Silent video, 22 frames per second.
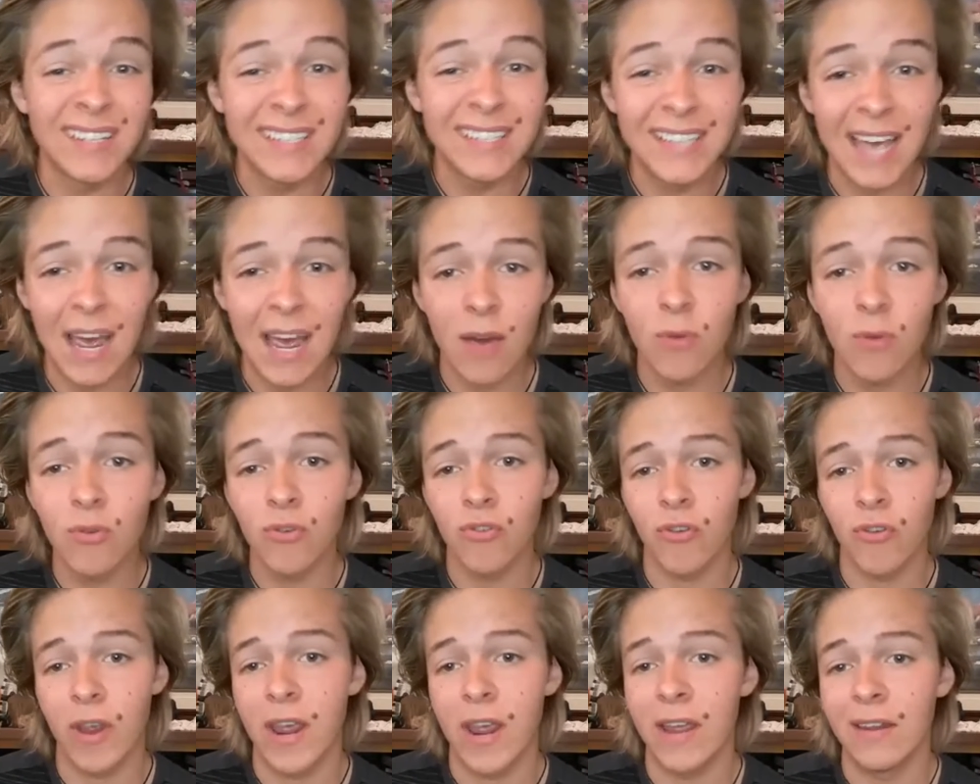
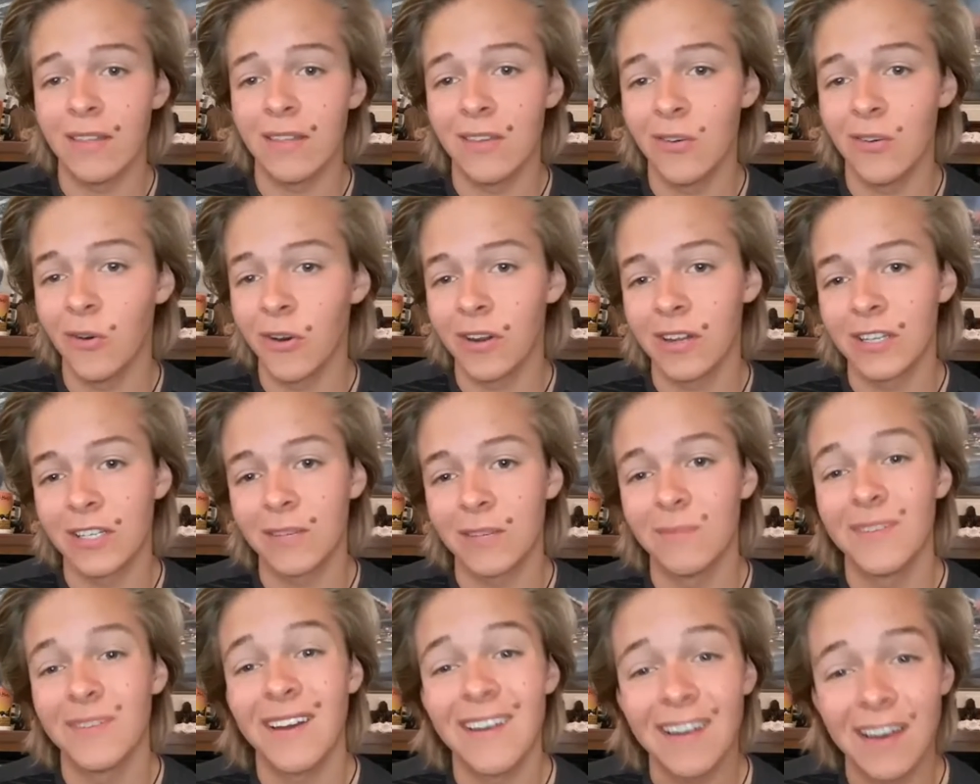downgrade the
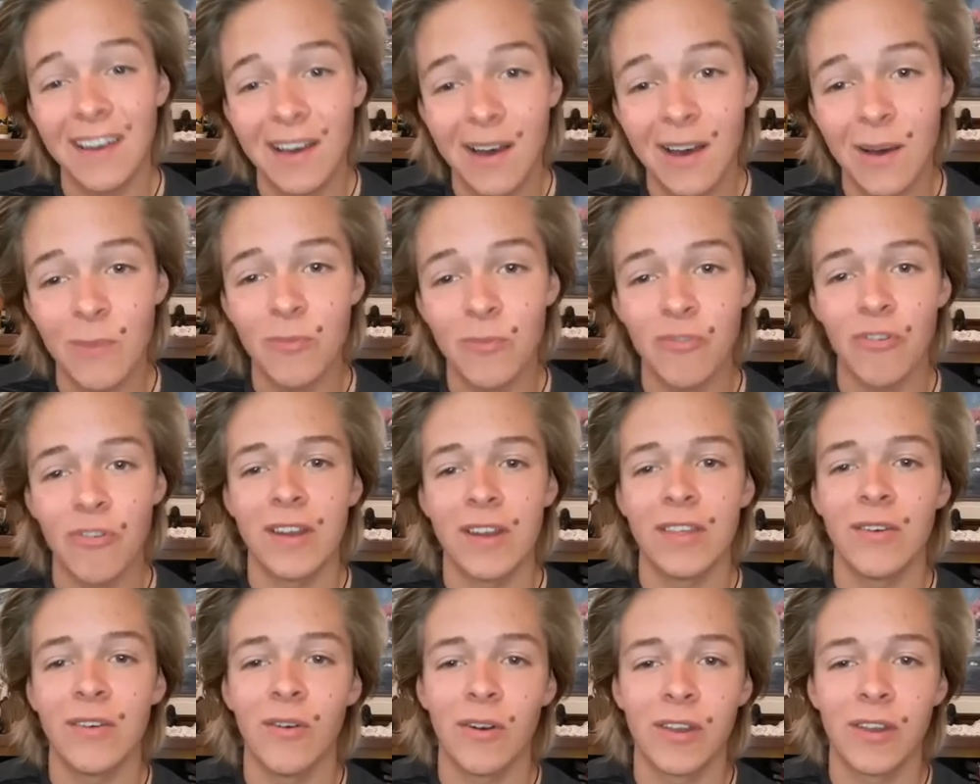organism, not upgrade
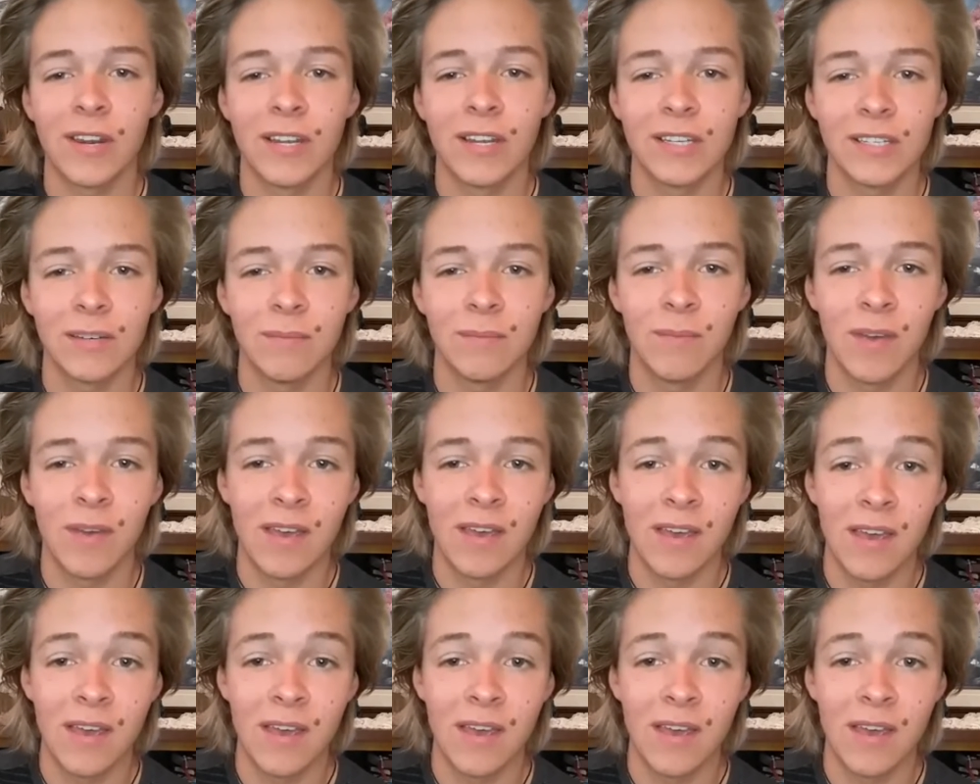the organism.